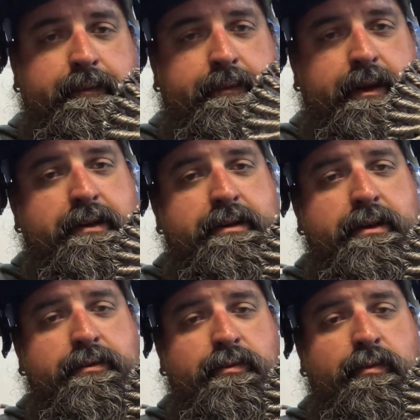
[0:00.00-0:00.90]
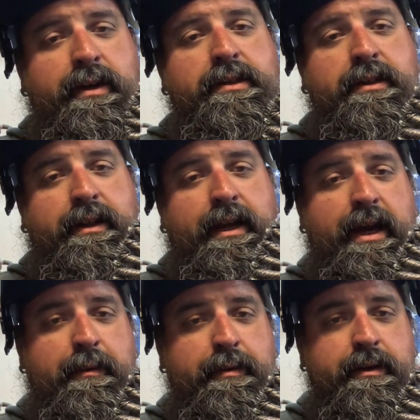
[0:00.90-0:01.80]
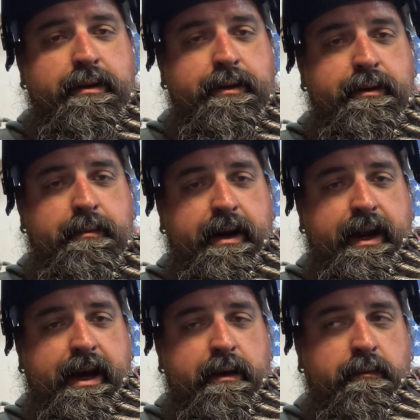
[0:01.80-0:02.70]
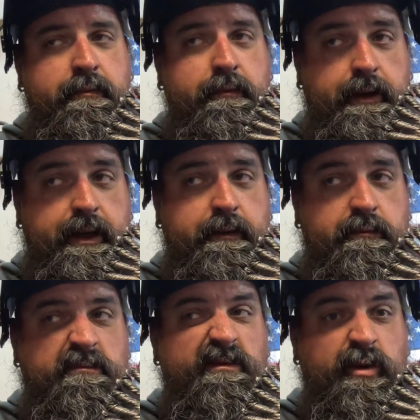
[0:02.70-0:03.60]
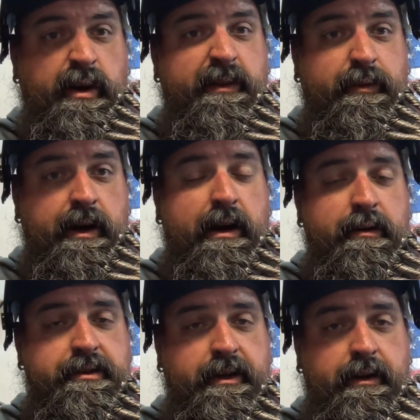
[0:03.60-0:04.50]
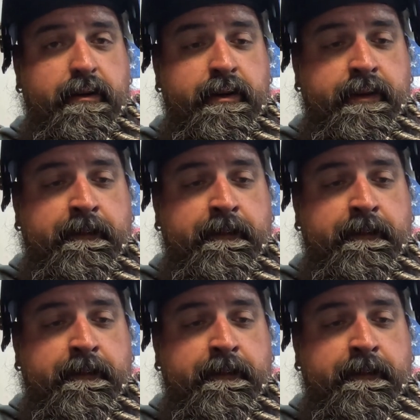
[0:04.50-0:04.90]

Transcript: This just recently happened to my dad, like 24 hours ago.